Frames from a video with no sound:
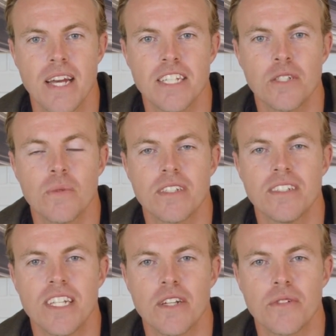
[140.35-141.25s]
That is what
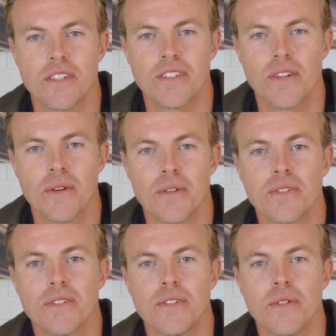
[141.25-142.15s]
distinguishes
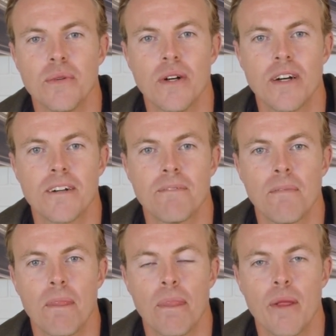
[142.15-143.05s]
those who are
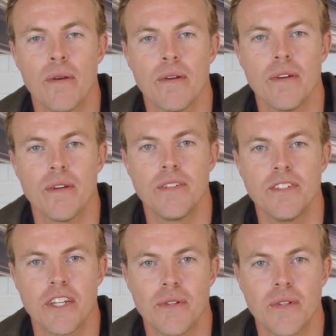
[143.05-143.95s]

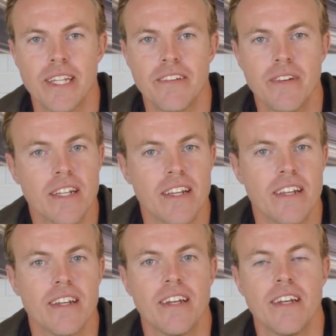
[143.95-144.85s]
genuinely ready